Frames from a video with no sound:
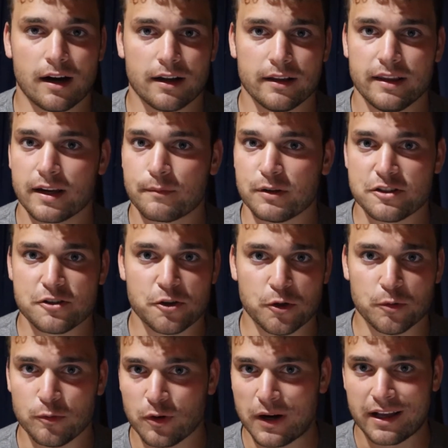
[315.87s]
Nick
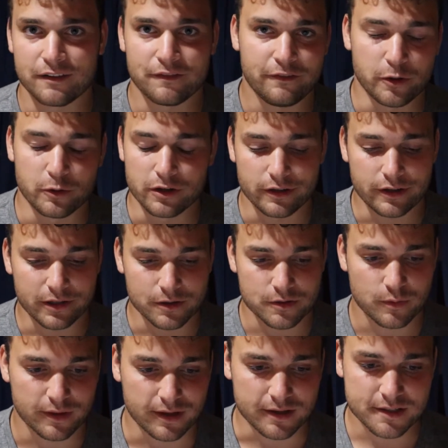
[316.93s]
Batum, who had a few good years
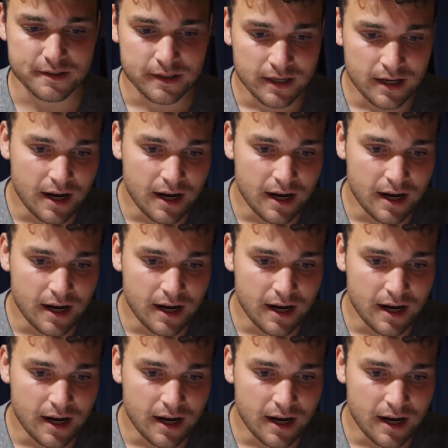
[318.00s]
with us.